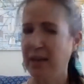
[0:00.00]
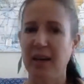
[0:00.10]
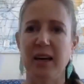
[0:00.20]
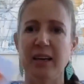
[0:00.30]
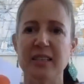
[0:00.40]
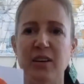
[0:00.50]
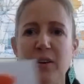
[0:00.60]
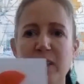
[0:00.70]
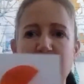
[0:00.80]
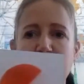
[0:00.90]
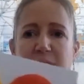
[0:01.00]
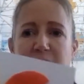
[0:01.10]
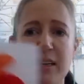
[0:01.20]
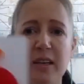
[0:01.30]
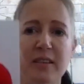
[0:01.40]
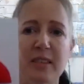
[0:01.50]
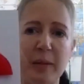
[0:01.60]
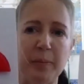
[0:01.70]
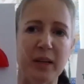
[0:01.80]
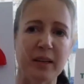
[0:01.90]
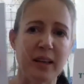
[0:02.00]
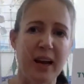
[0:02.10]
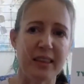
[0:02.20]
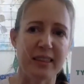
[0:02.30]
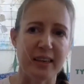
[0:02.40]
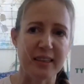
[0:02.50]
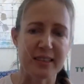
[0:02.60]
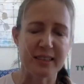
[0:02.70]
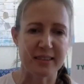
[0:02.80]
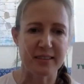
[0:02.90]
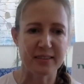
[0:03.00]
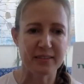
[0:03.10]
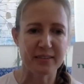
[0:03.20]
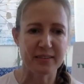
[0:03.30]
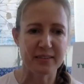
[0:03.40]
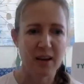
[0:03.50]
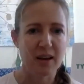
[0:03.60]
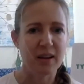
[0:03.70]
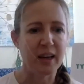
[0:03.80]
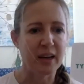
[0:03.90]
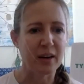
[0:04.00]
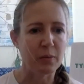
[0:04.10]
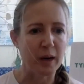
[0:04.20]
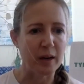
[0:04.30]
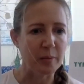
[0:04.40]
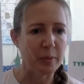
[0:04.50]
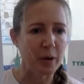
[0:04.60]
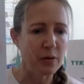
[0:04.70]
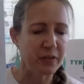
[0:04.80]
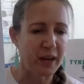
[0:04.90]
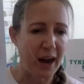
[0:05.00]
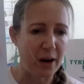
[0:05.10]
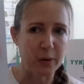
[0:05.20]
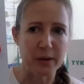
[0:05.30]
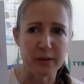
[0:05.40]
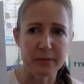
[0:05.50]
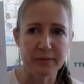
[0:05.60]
It's going to look something like this, like a rainbow flower.